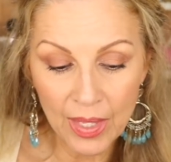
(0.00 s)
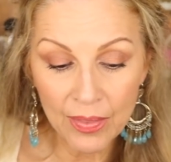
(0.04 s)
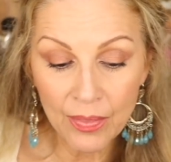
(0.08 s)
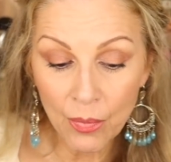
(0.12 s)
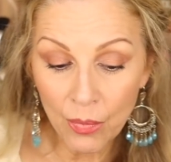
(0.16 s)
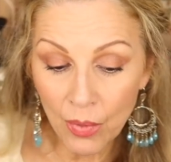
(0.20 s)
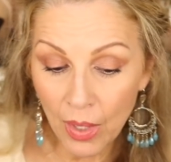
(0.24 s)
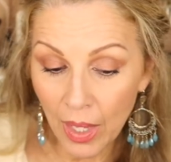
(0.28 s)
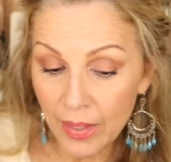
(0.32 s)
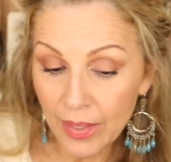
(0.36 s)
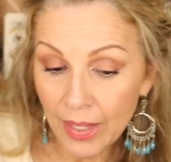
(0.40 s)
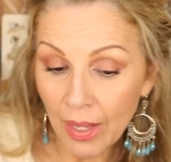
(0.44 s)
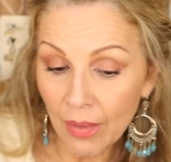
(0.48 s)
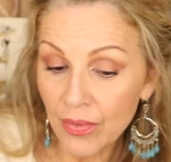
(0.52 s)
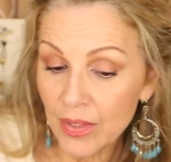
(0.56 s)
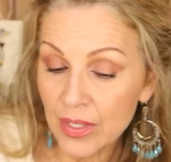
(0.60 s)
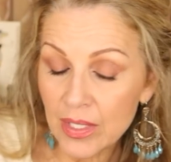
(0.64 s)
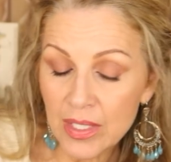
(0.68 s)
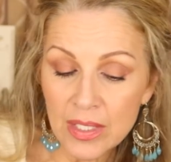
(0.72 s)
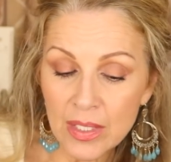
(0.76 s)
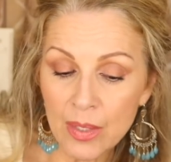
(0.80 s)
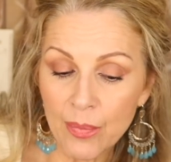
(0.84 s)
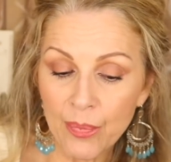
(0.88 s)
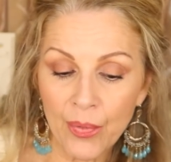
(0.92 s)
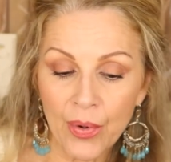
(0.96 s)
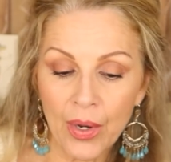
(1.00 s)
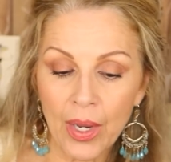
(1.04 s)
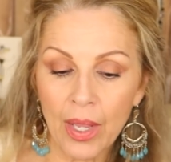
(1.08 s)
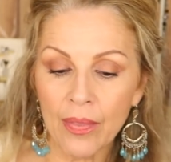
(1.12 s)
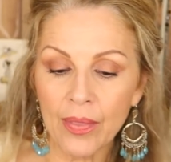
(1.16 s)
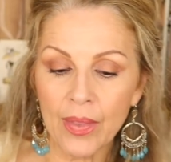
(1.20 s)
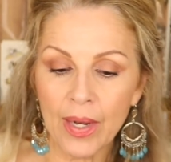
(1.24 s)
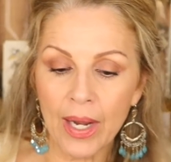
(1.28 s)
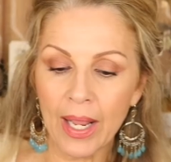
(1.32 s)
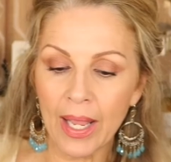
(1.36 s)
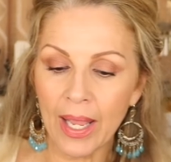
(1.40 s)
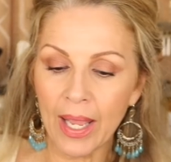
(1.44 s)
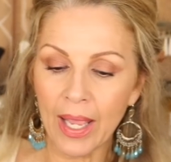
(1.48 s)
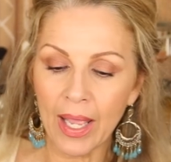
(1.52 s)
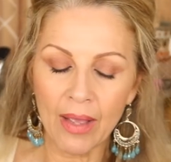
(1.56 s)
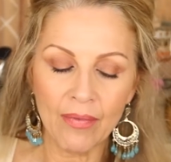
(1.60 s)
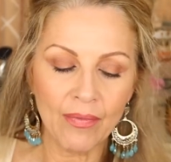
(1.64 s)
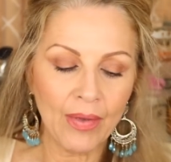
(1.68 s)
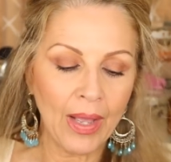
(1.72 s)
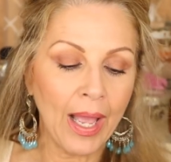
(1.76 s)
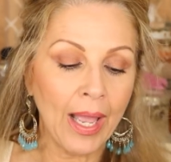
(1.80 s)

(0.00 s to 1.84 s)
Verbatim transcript: And now this is the brand that I have.